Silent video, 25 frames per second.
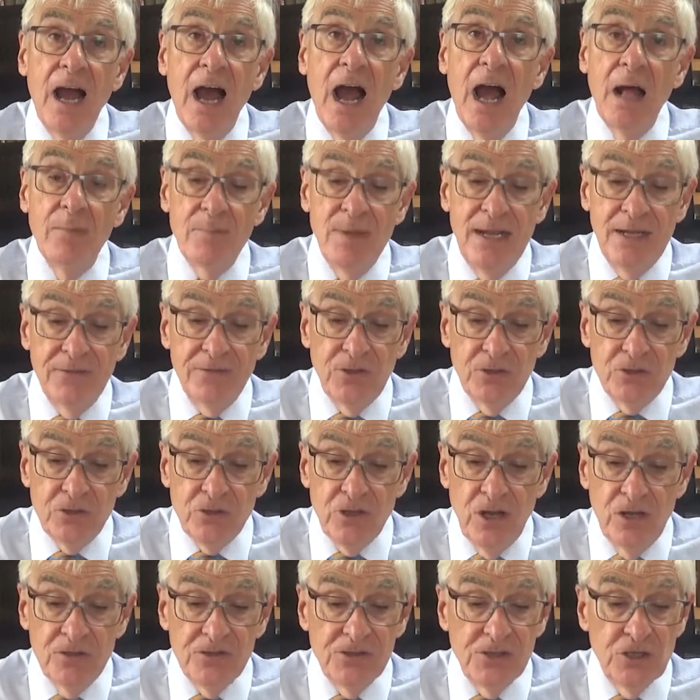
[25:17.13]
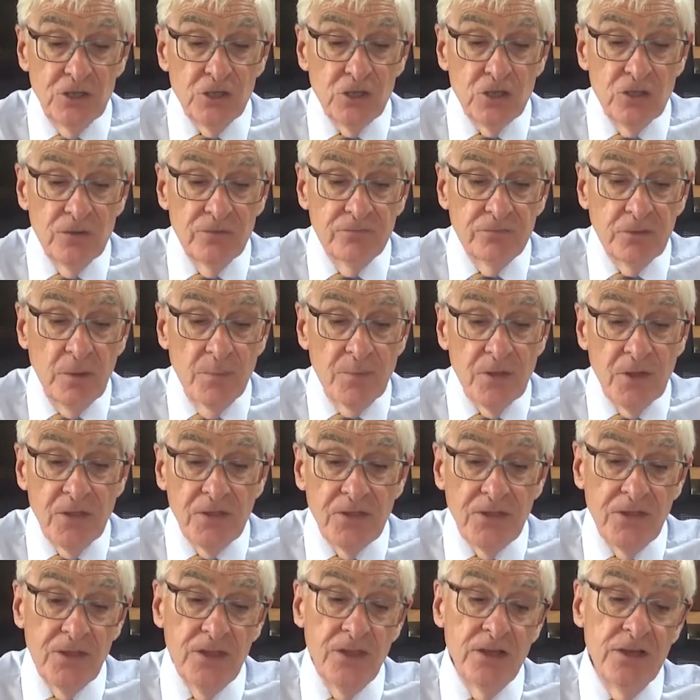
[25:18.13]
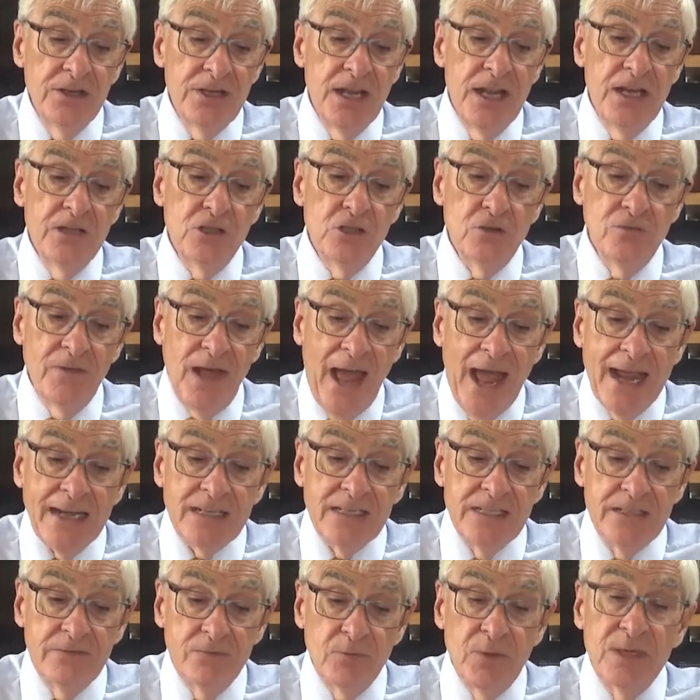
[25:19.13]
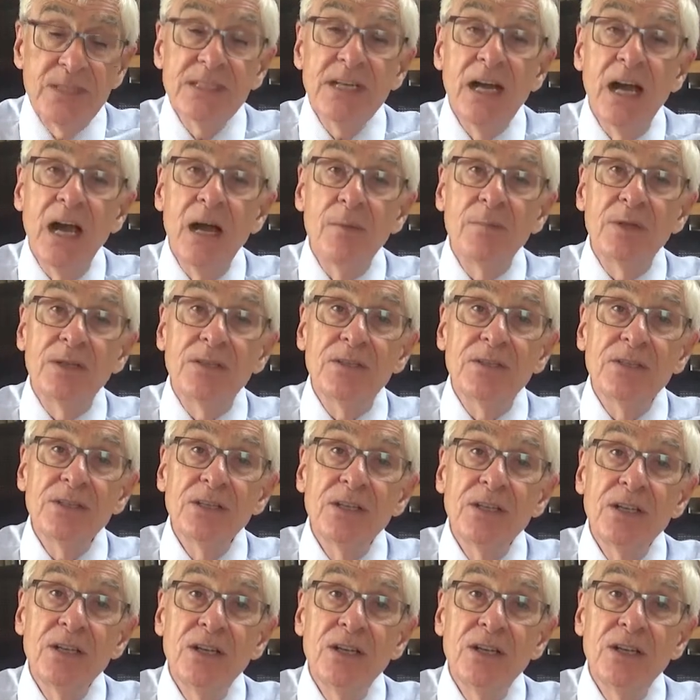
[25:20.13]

I'll make the transition from the third age of active retirement